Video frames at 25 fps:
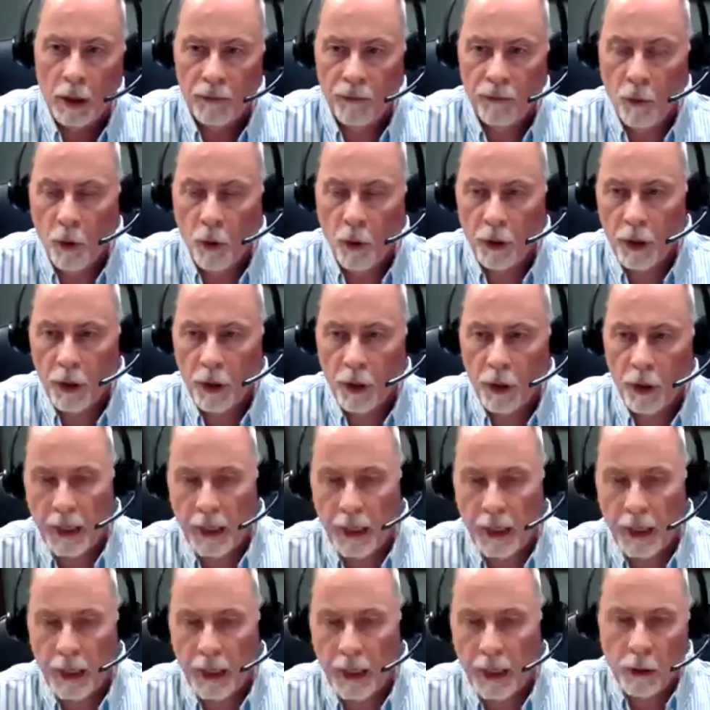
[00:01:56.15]
four
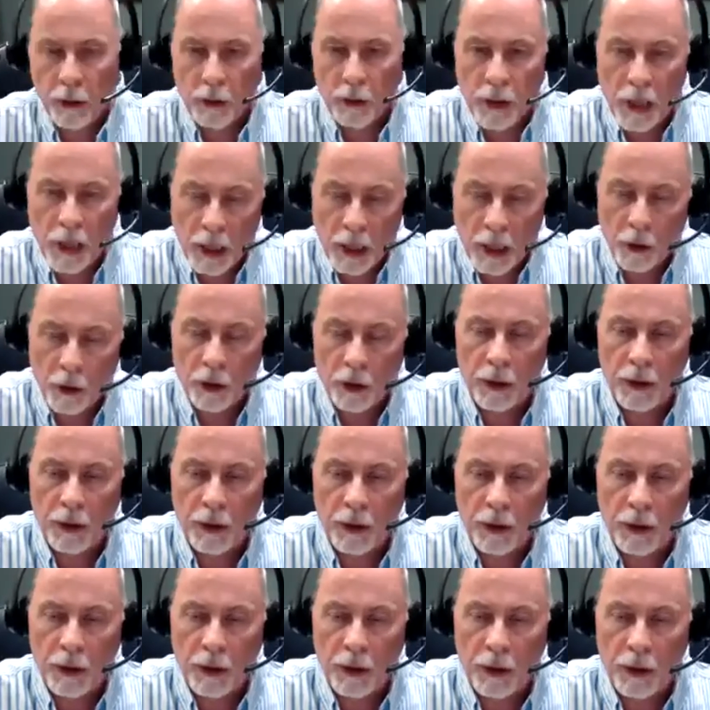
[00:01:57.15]
gospels and their
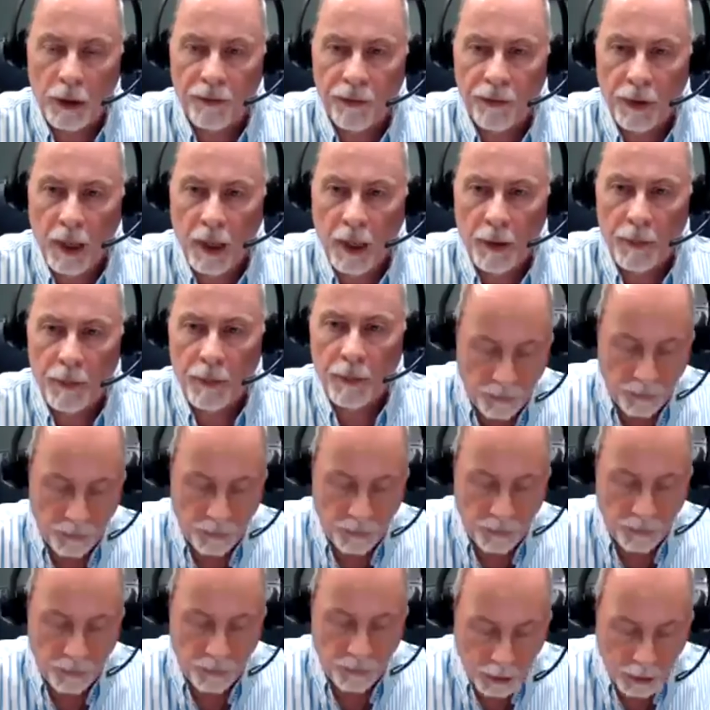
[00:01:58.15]
narrative about
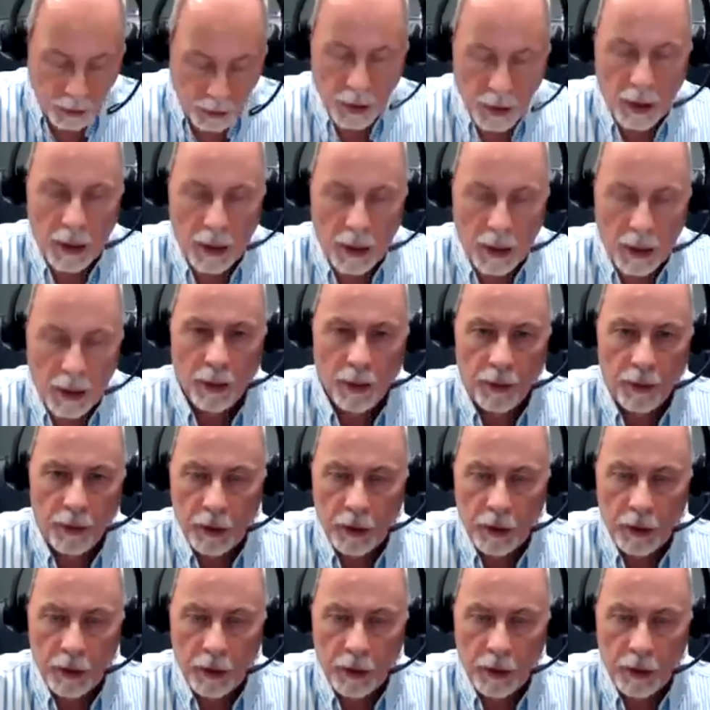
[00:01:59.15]
the crucifixion.